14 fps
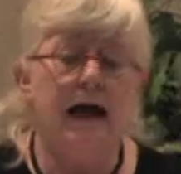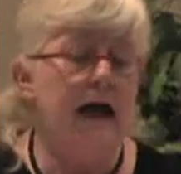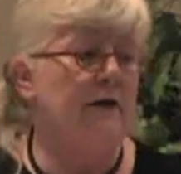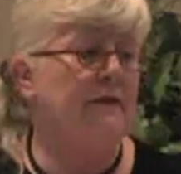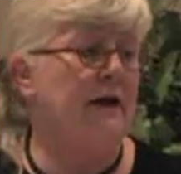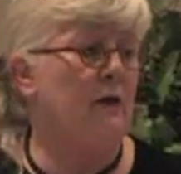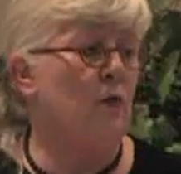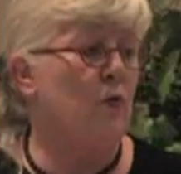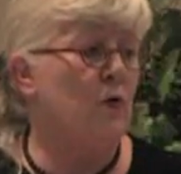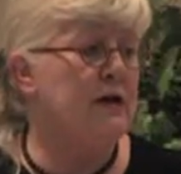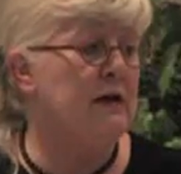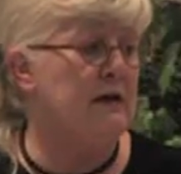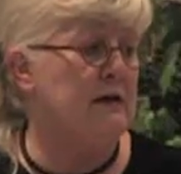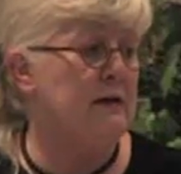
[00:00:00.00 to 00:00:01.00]
And that
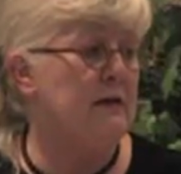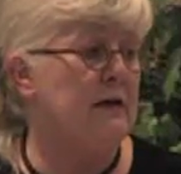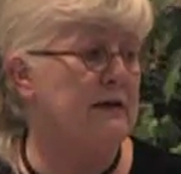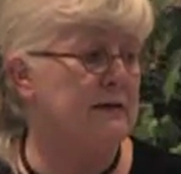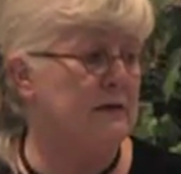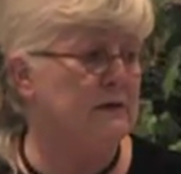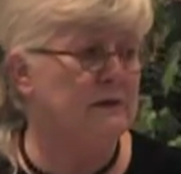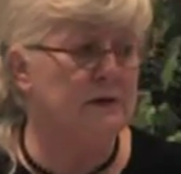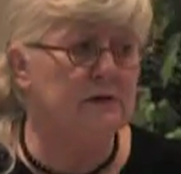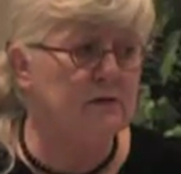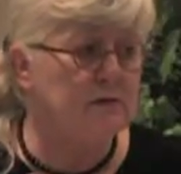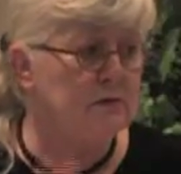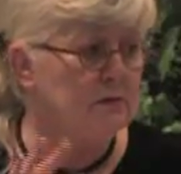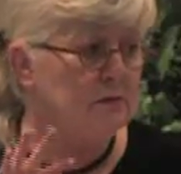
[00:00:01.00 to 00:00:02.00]
we, as a
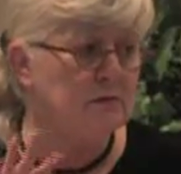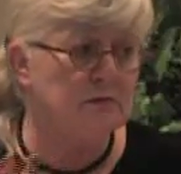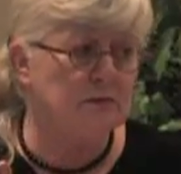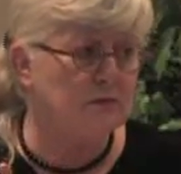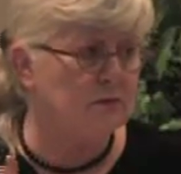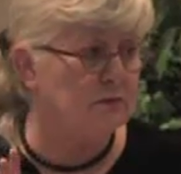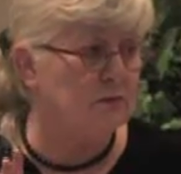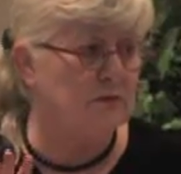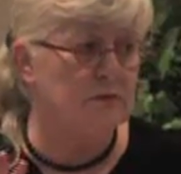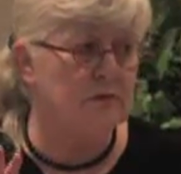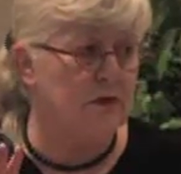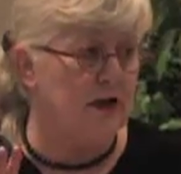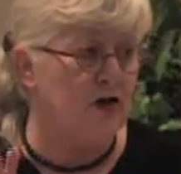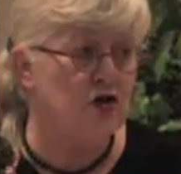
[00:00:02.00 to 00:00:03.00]
little
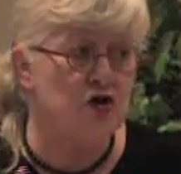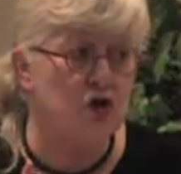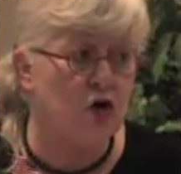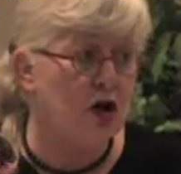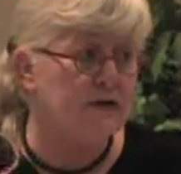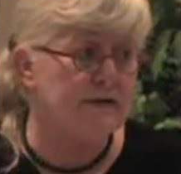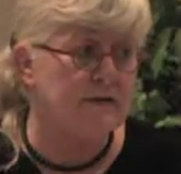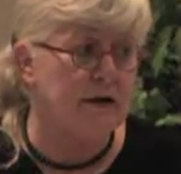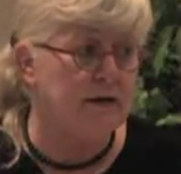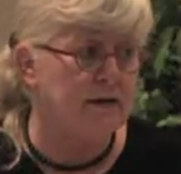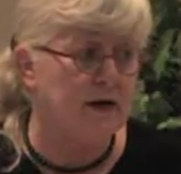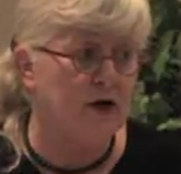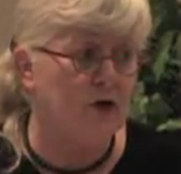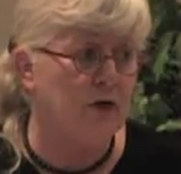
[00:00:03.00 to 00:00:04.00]

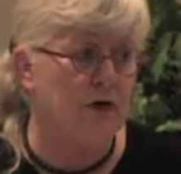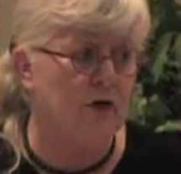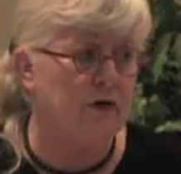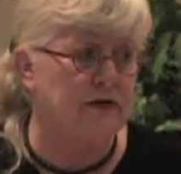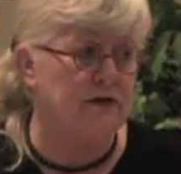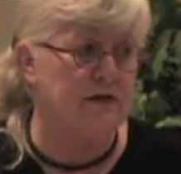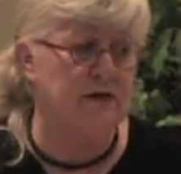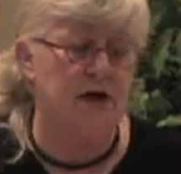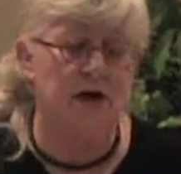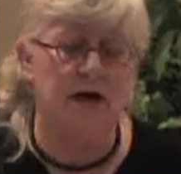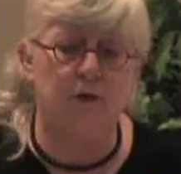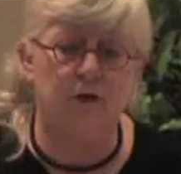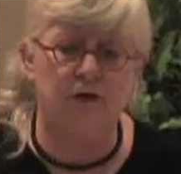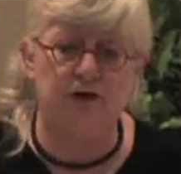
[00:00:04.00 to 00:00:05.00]
intra-state carrier at the
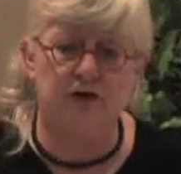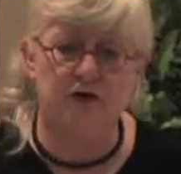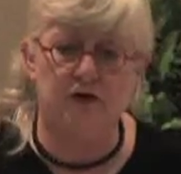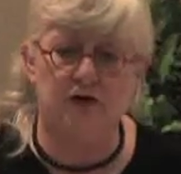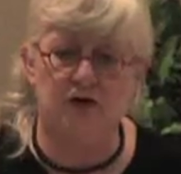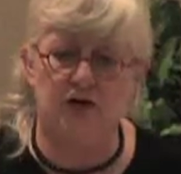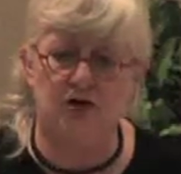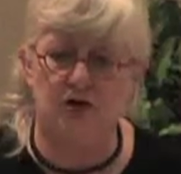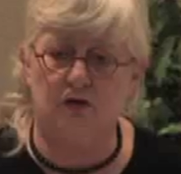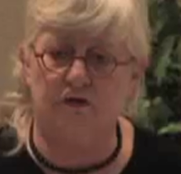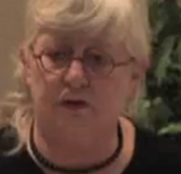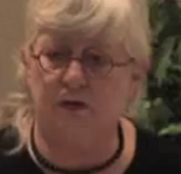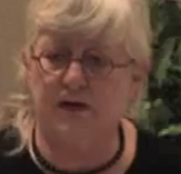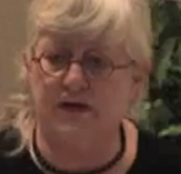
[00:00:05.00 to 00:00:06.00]
time, we were just going to
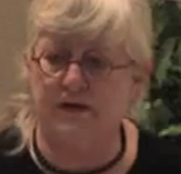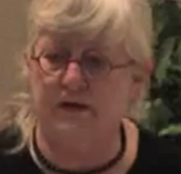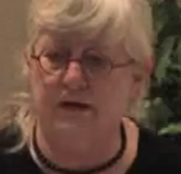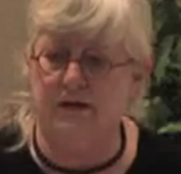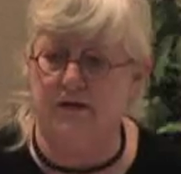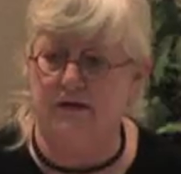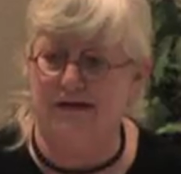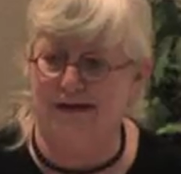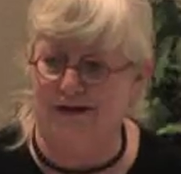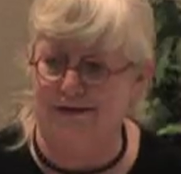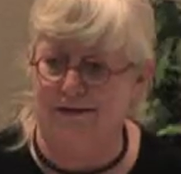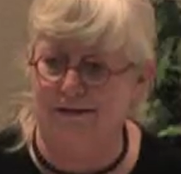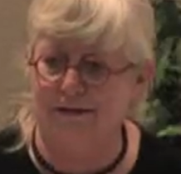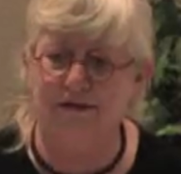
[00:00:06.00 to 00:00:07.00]
serve 3 cities in
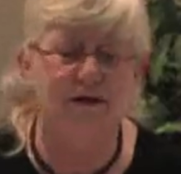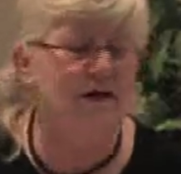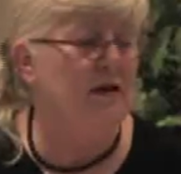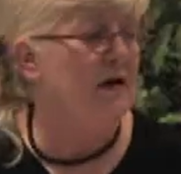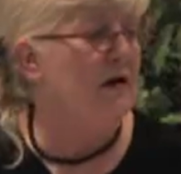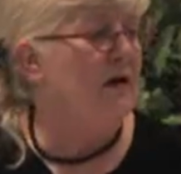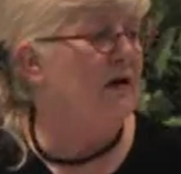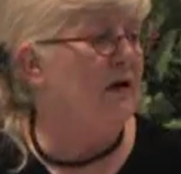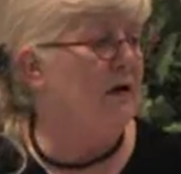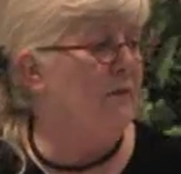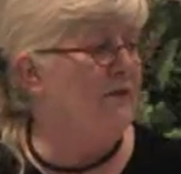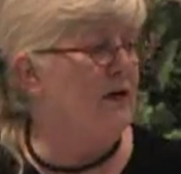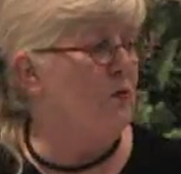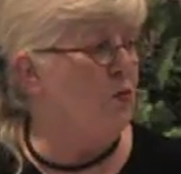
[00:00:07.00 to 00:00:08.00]
Texas,
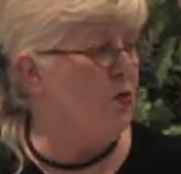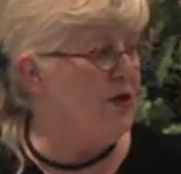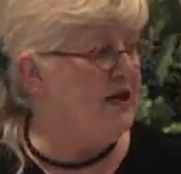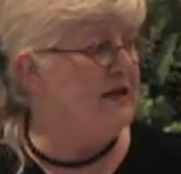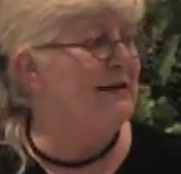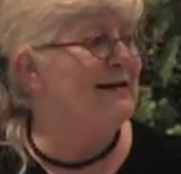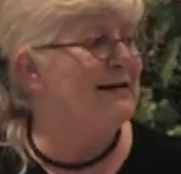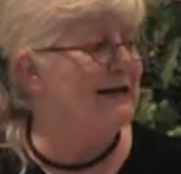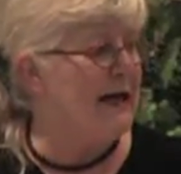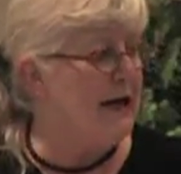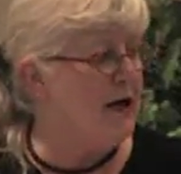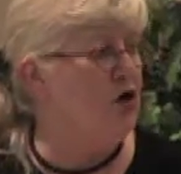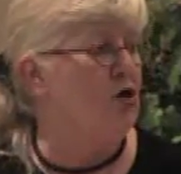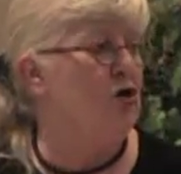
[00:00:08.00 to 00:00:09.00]
that we
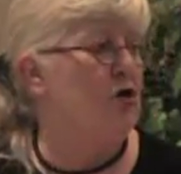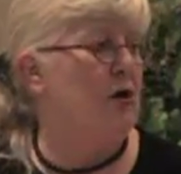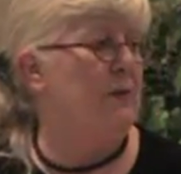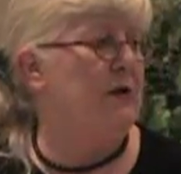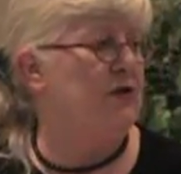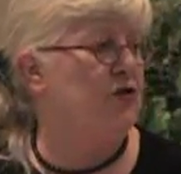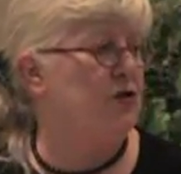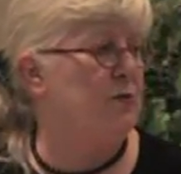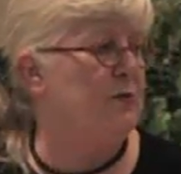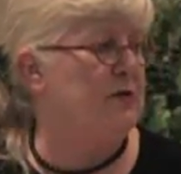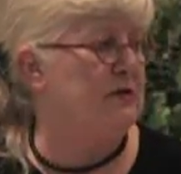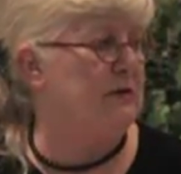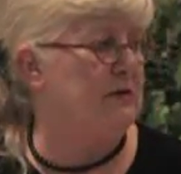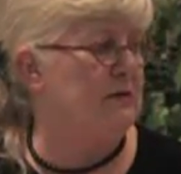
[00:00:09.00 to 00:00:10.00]
cared about your
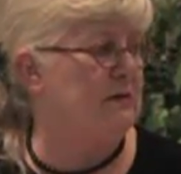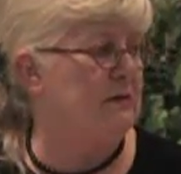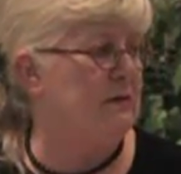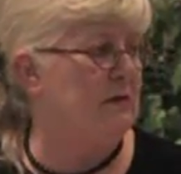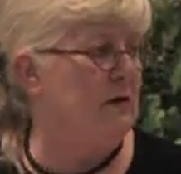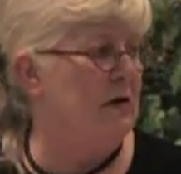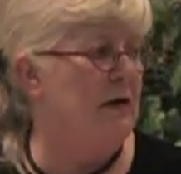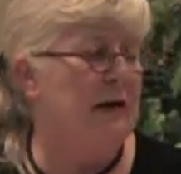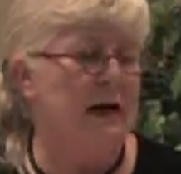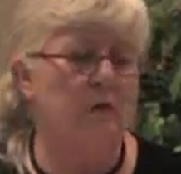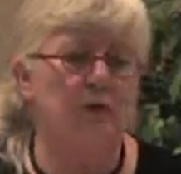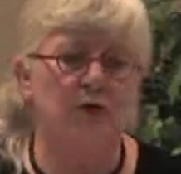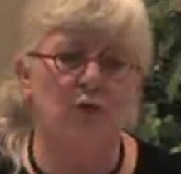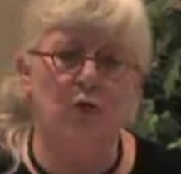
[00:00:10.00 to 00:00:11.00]
business
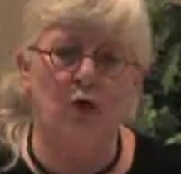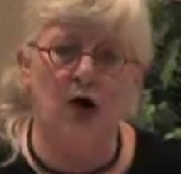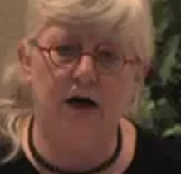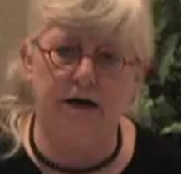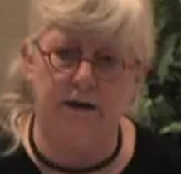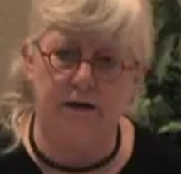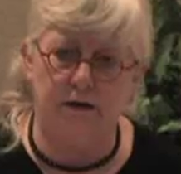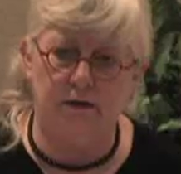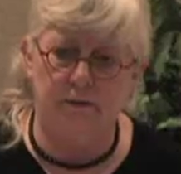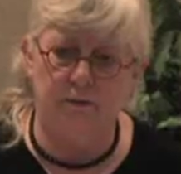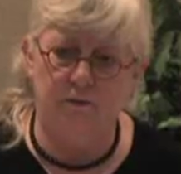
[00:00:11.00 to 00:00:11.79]
and we wanted it.